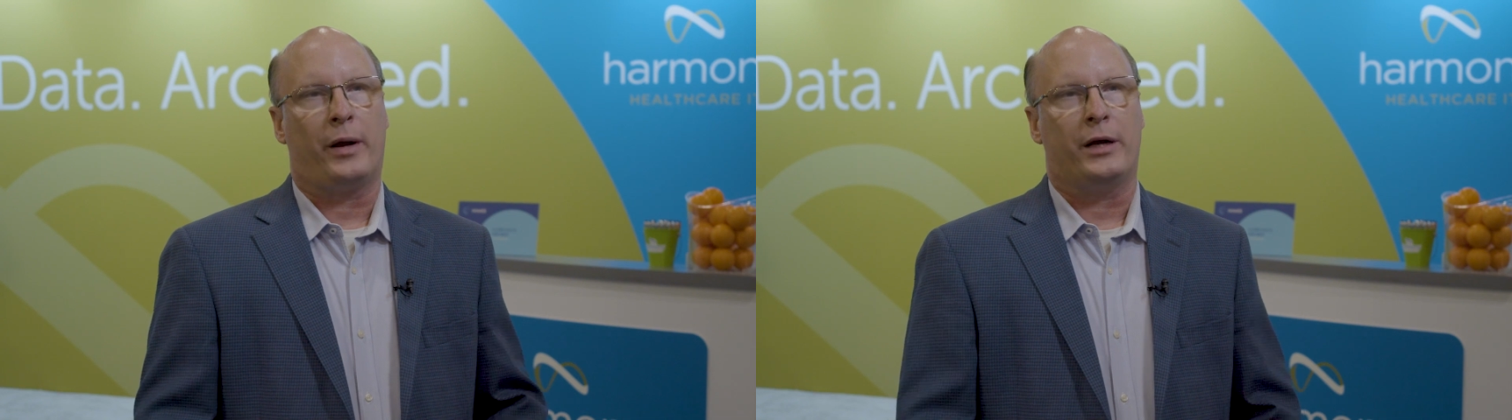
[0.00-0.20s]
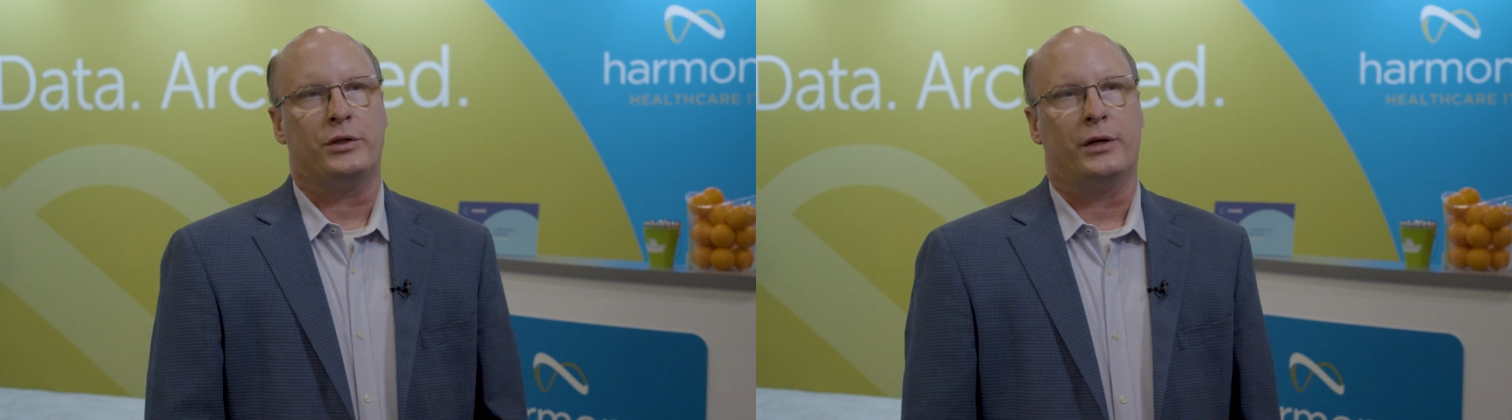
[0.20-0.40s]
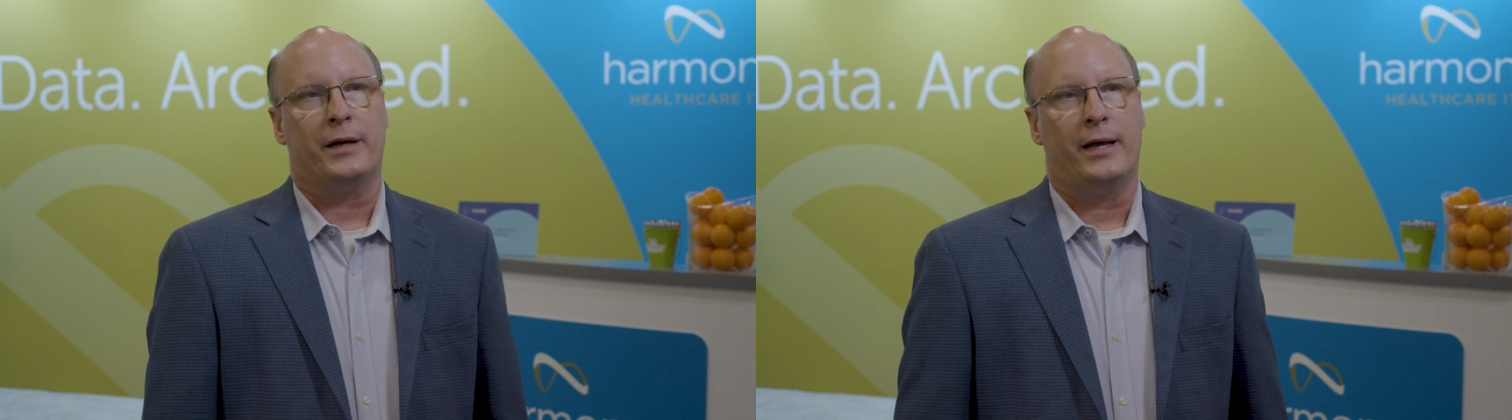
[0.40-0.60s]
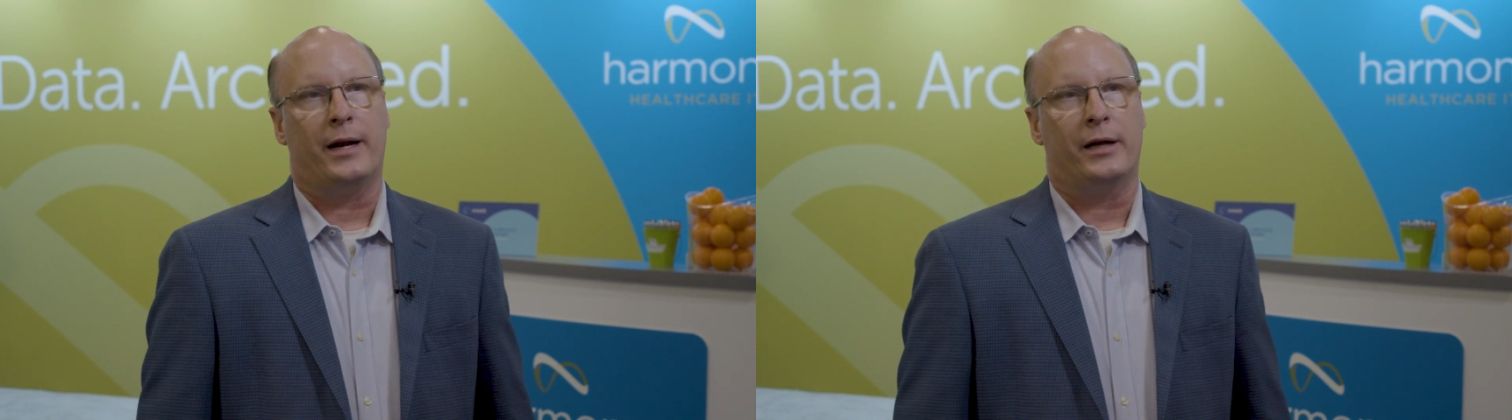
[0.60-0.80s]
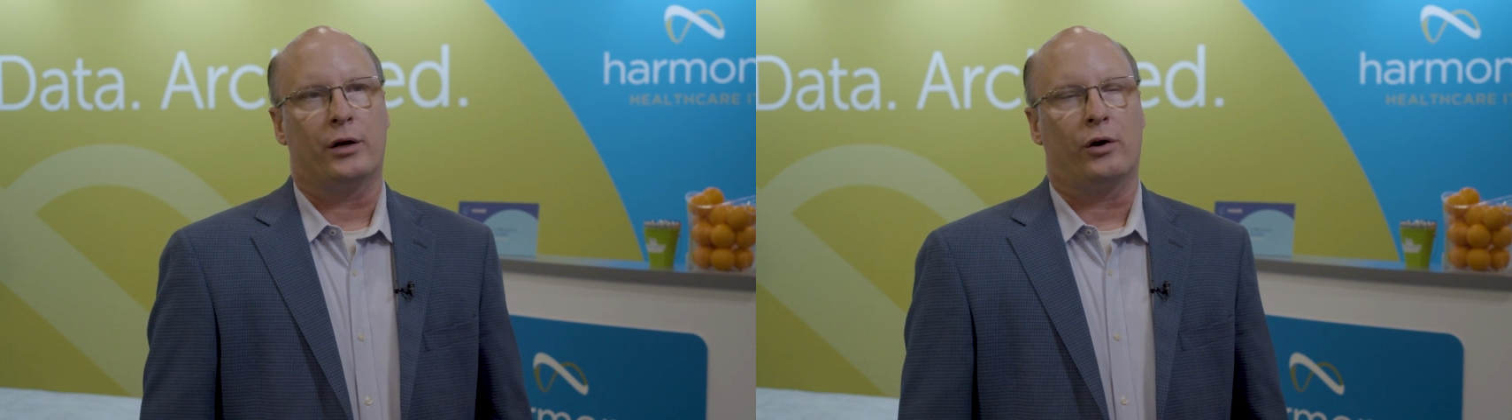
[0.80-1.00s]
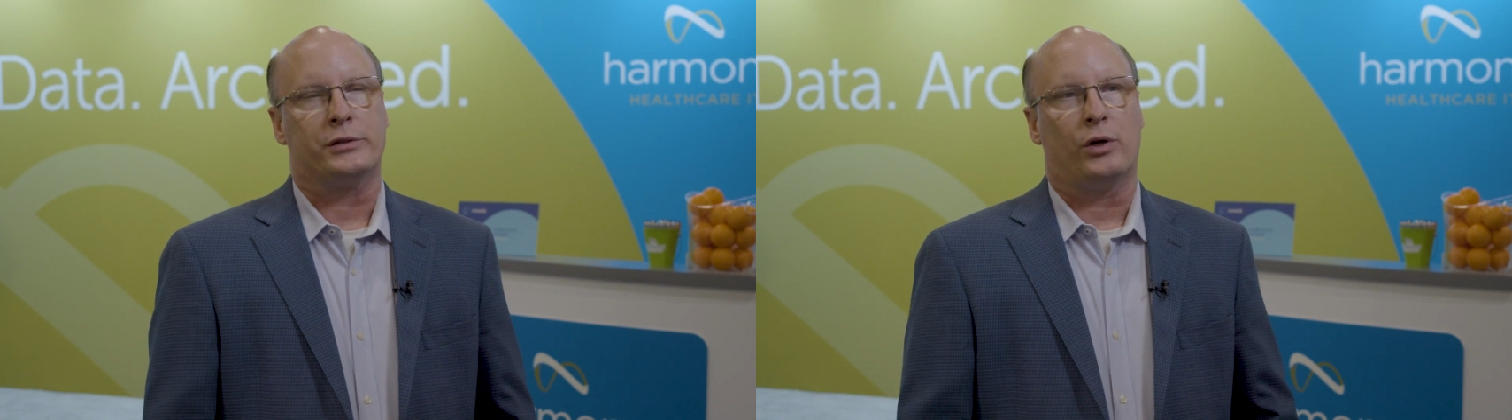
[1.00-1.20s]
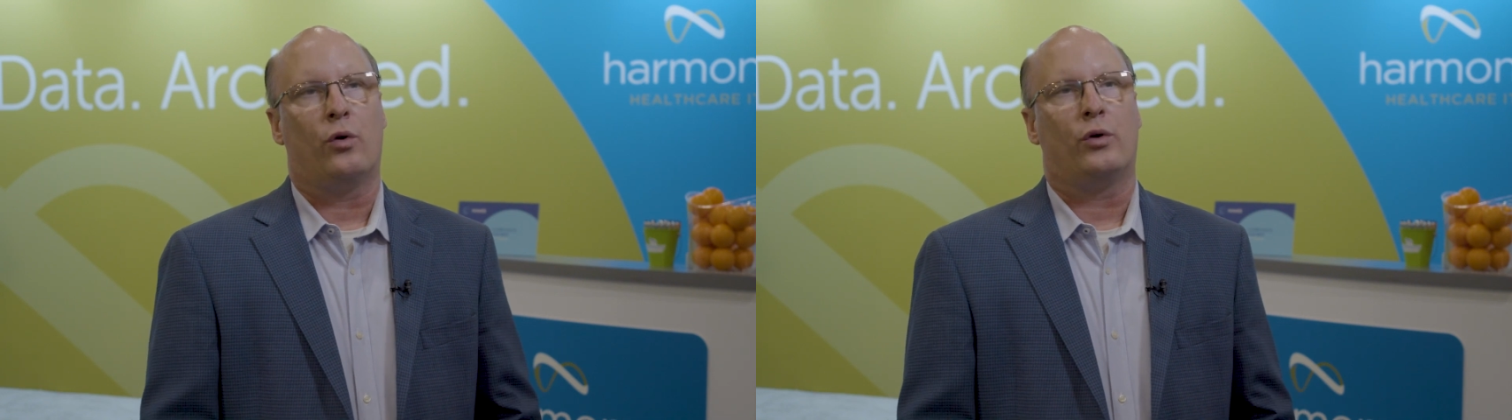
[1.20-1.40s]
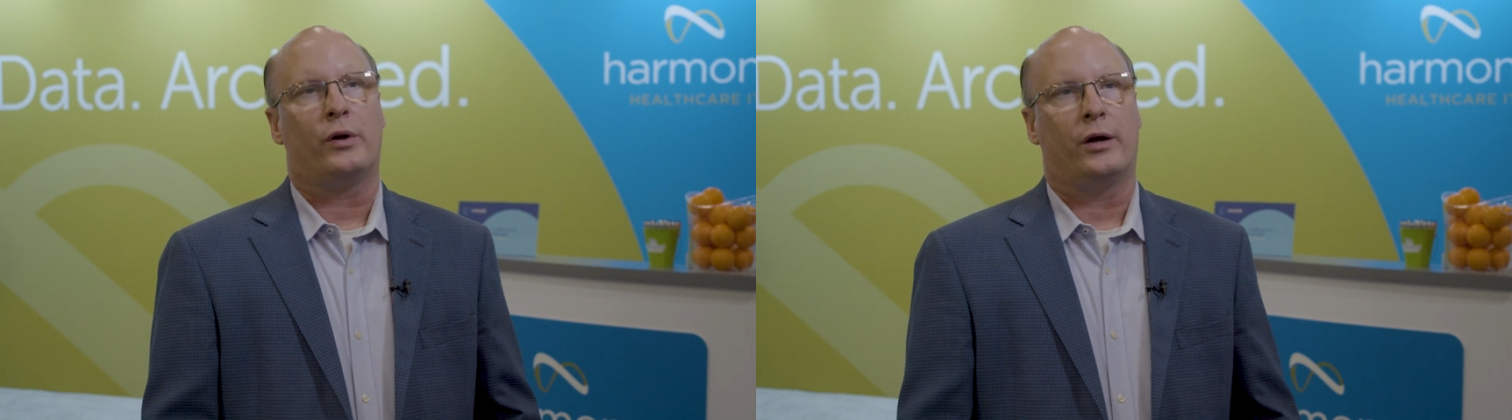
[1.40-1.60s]
patient identity, across the
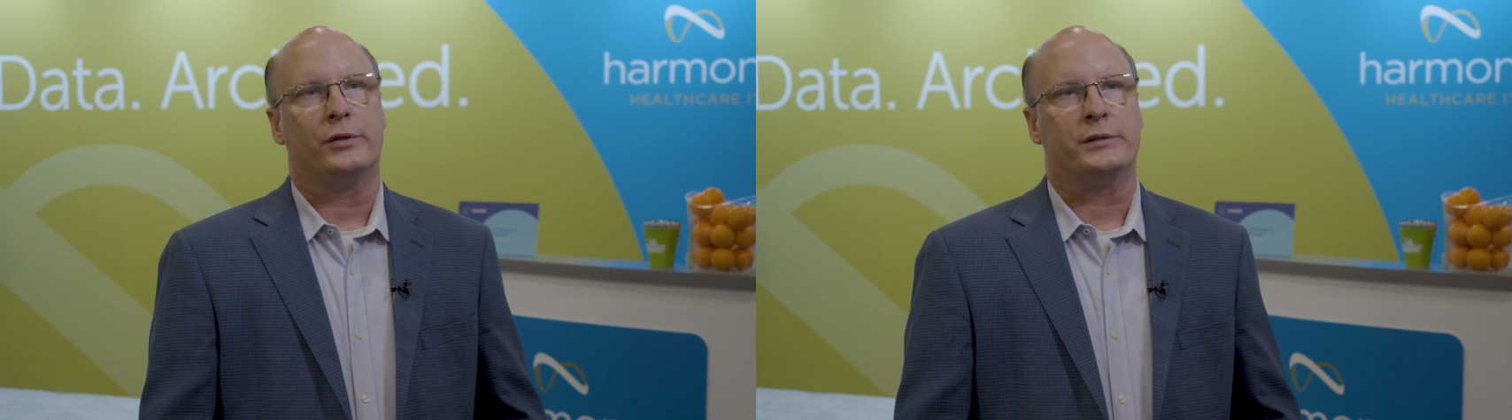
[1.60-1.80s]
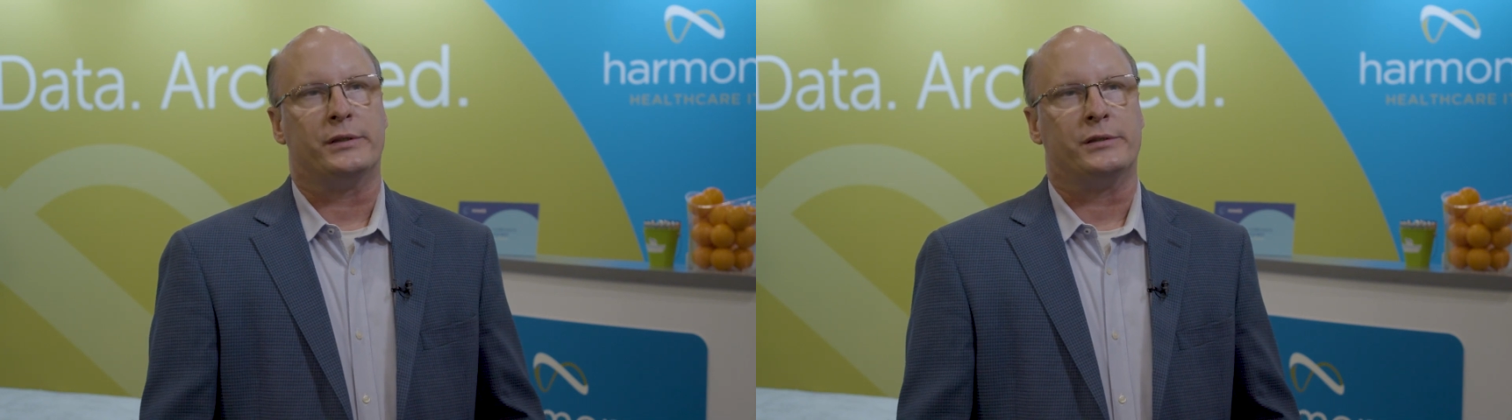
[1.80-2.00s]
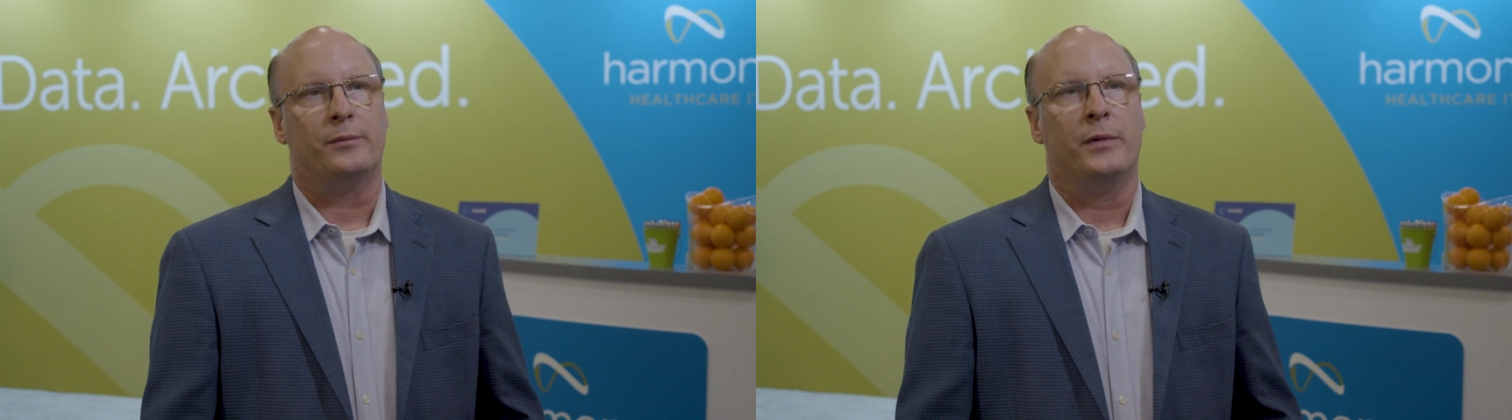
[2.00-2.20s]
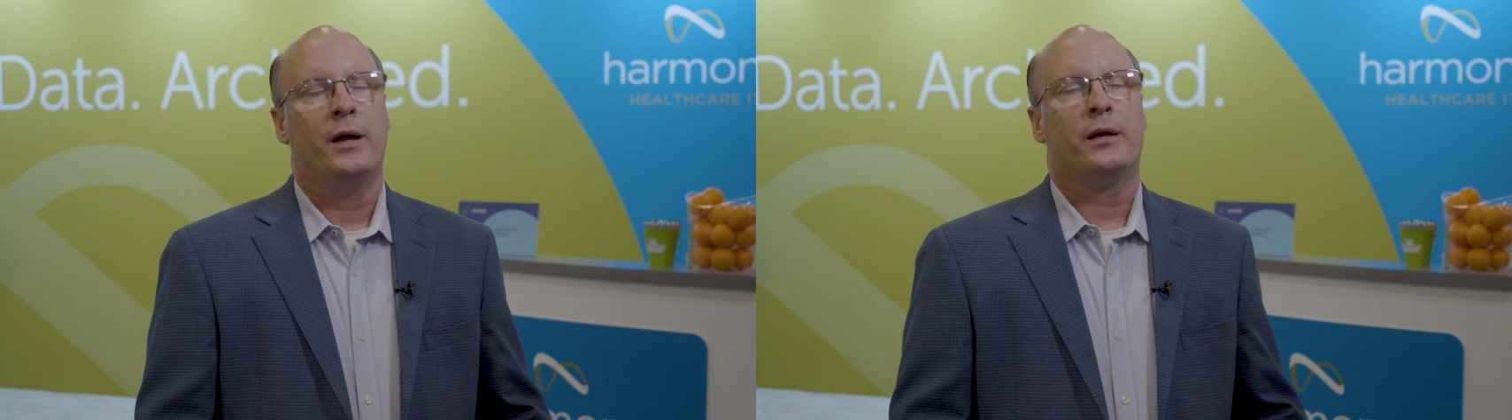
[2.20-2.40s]
whole health system,